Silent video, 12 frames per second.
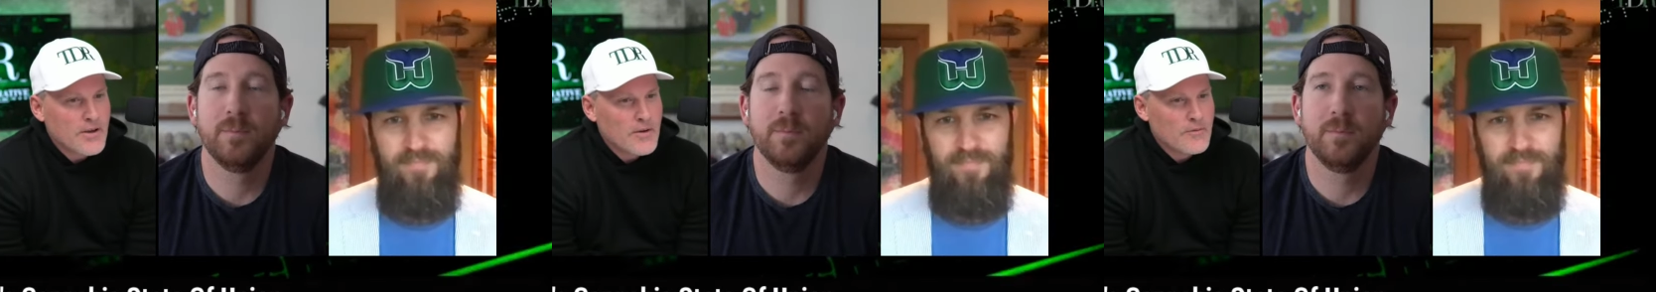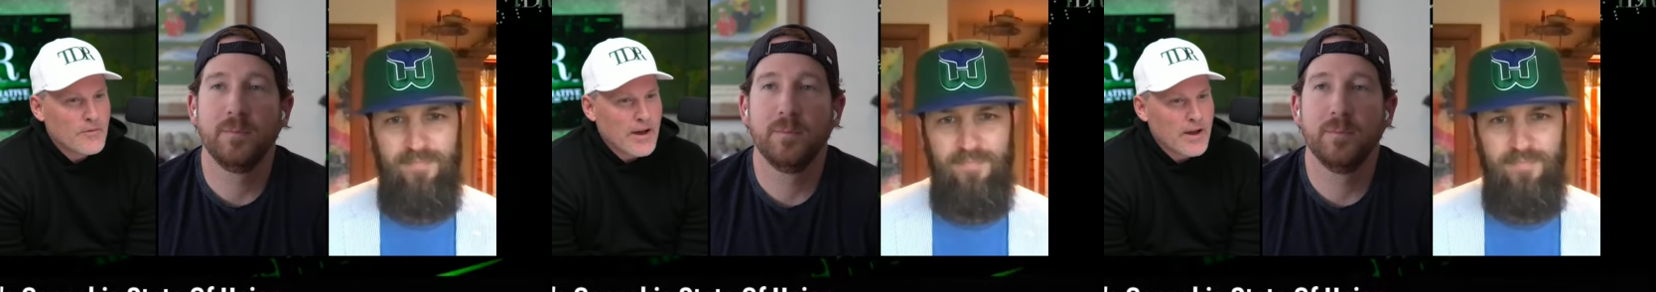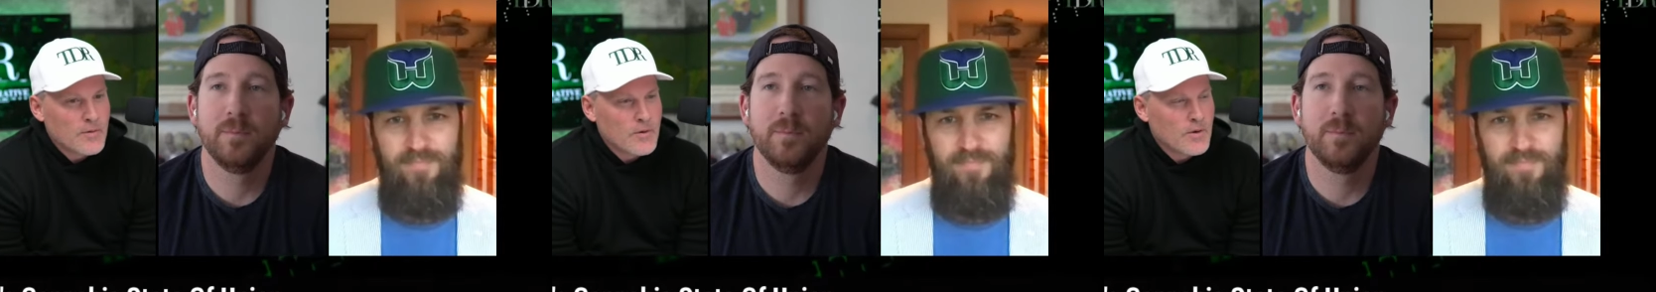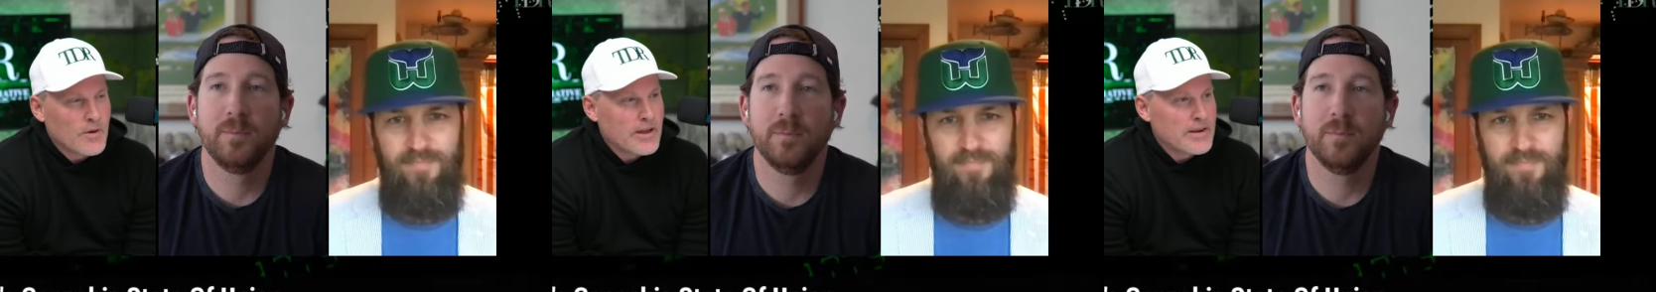
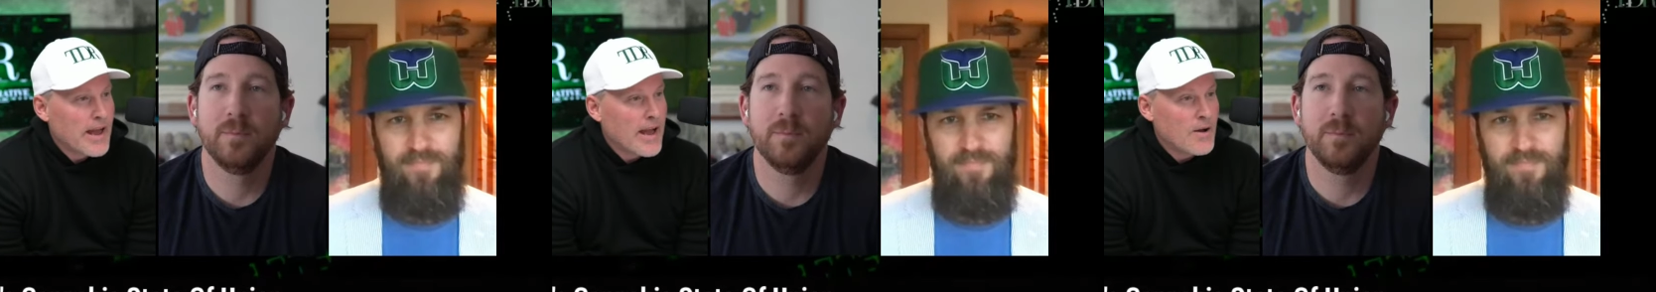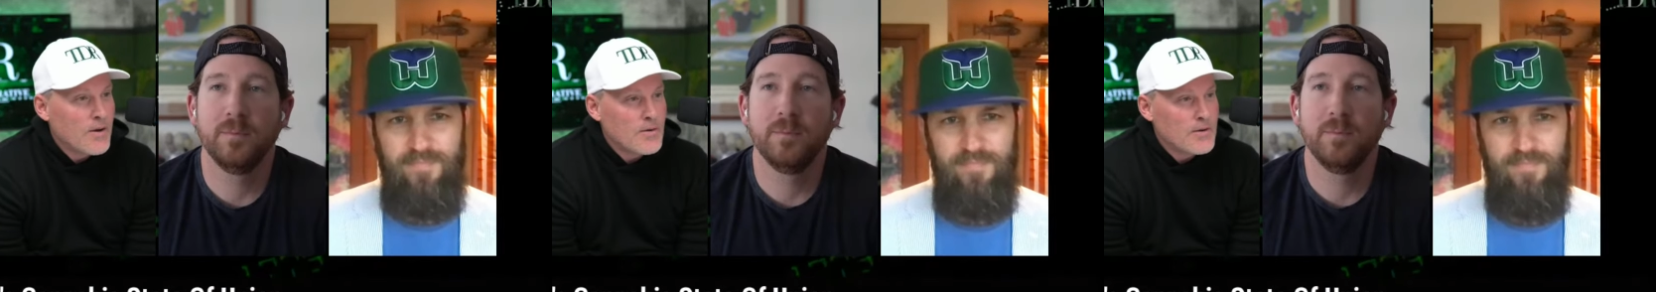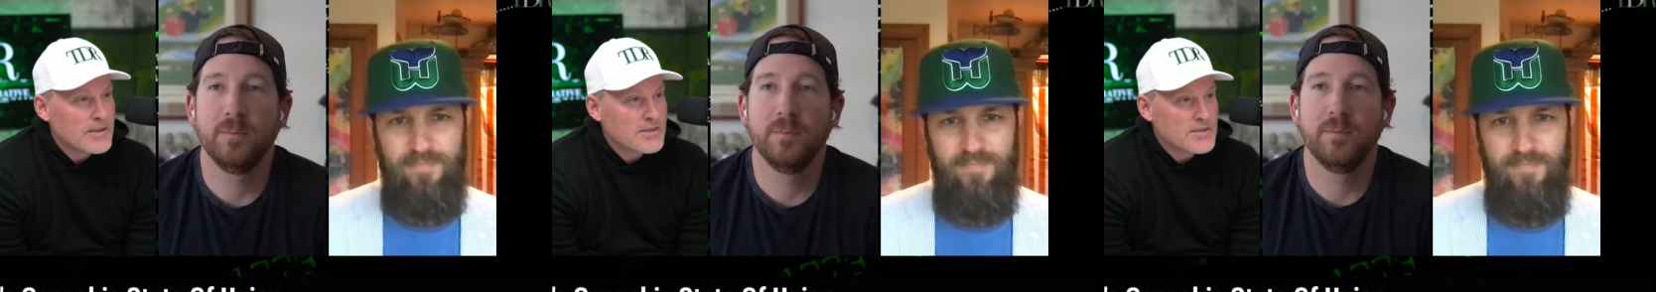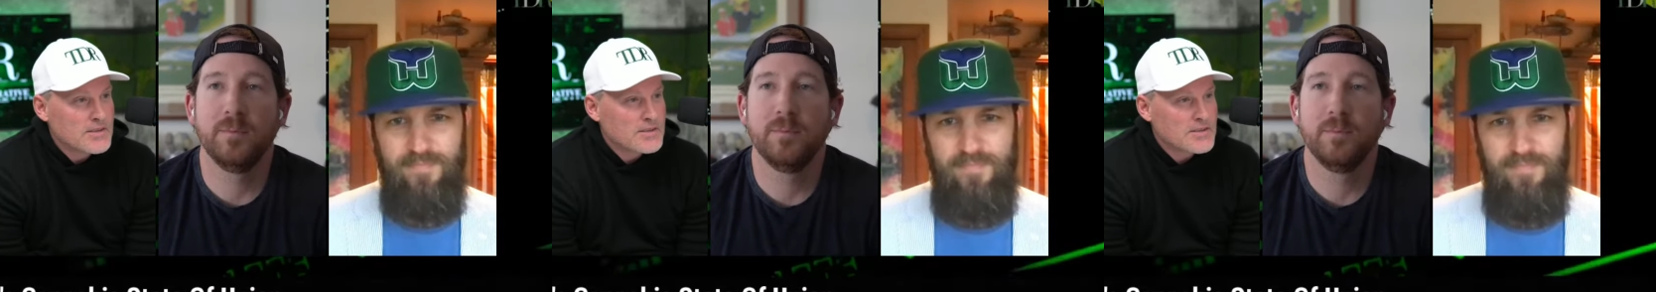Speaker 1: viral. And now it's
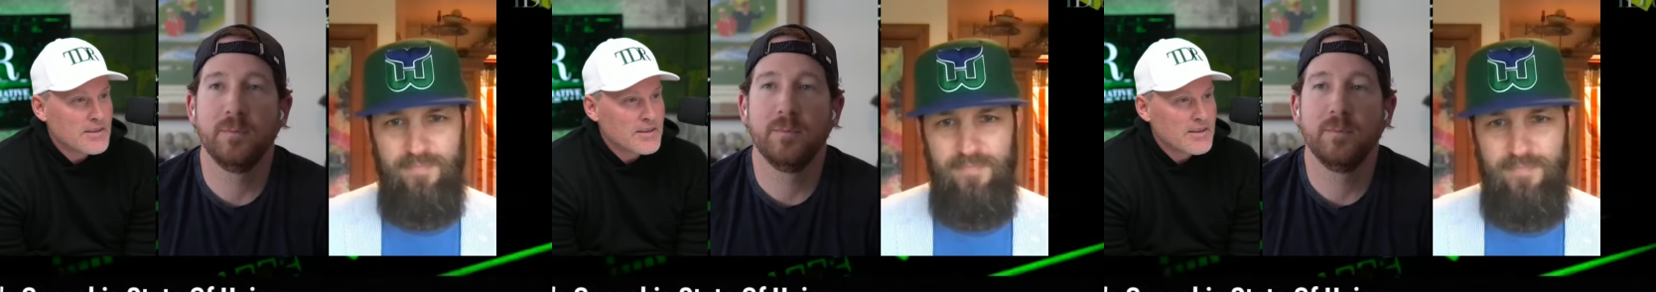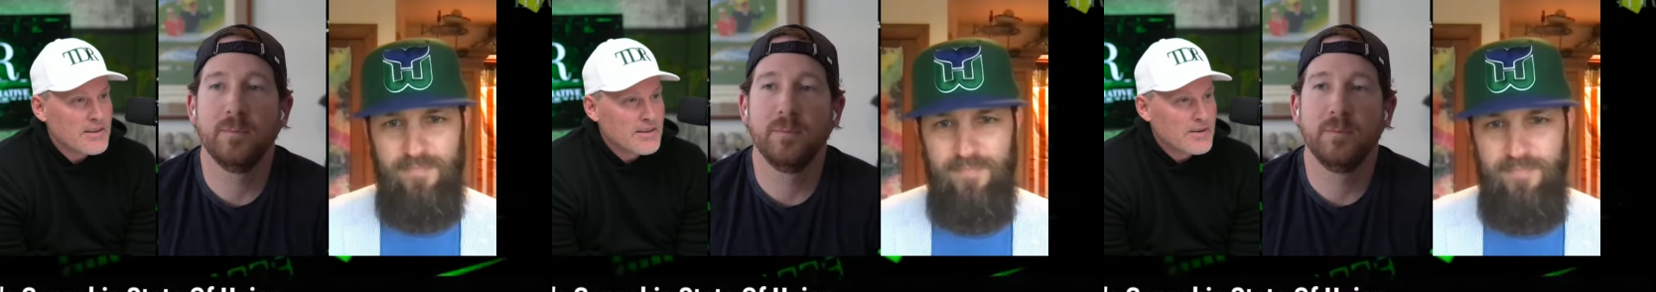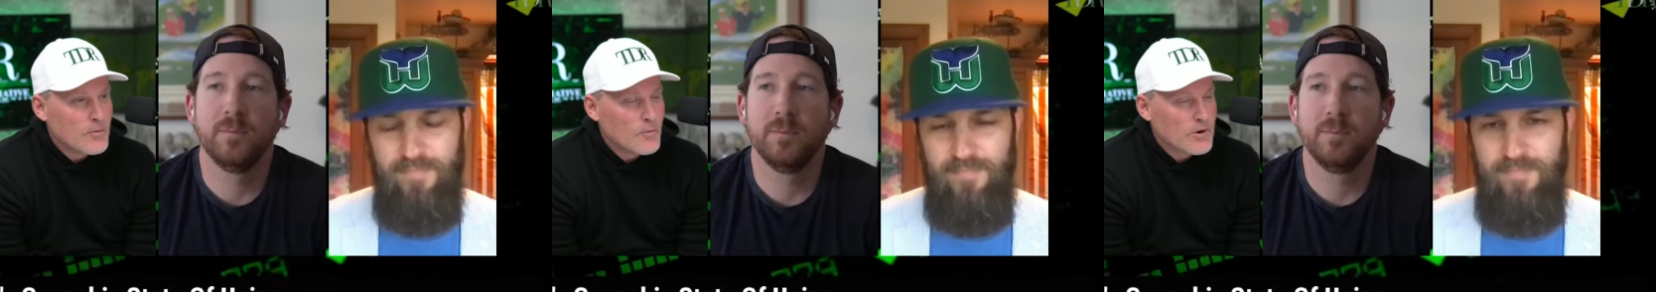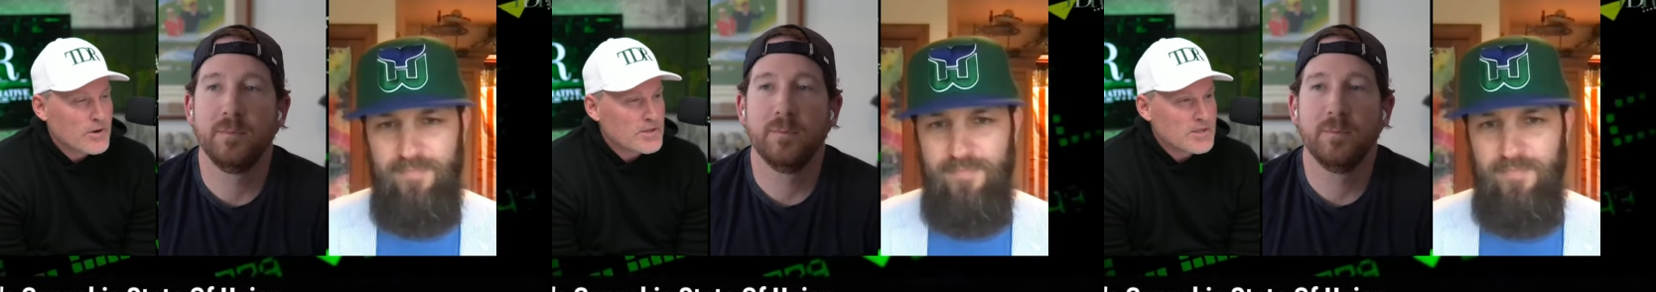just, we're
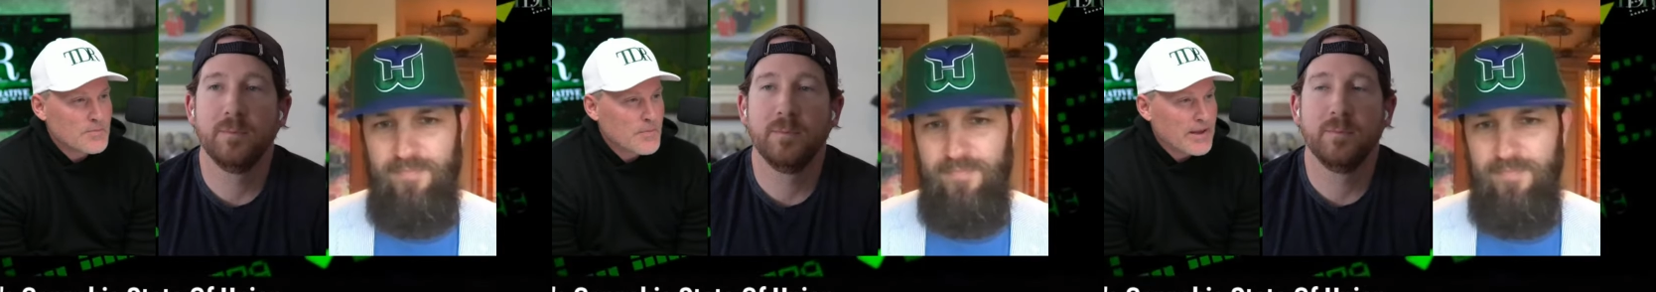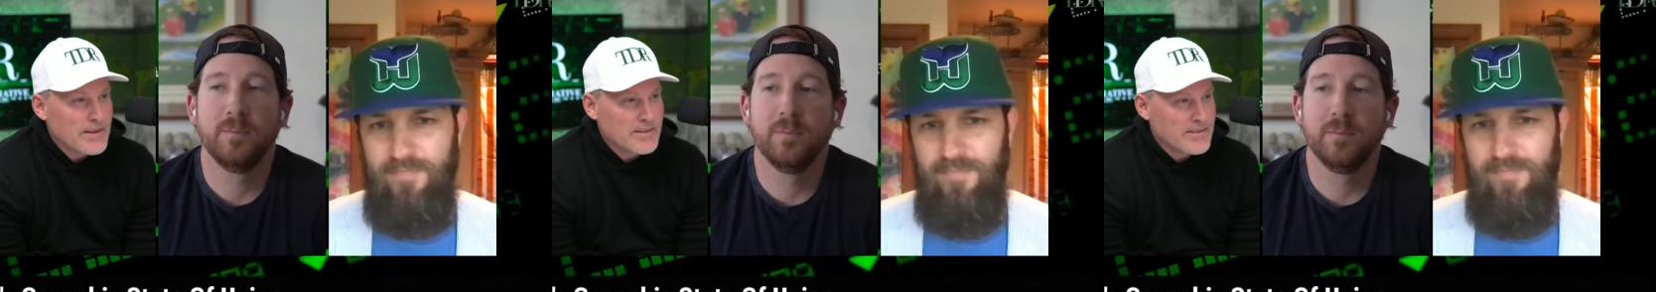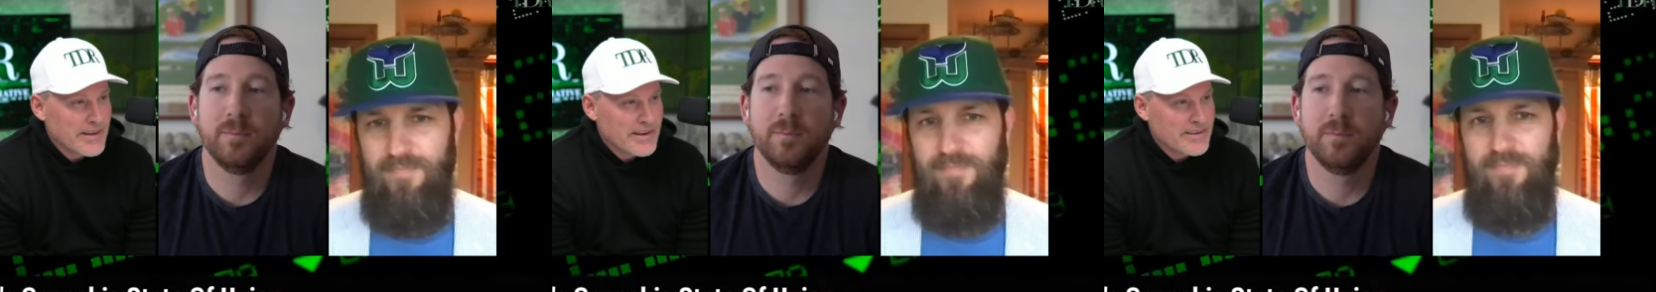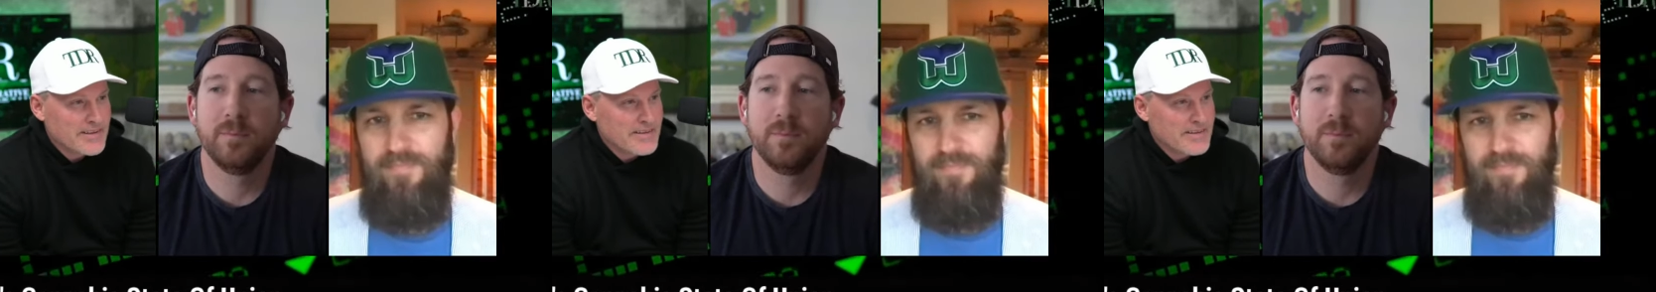just speculating.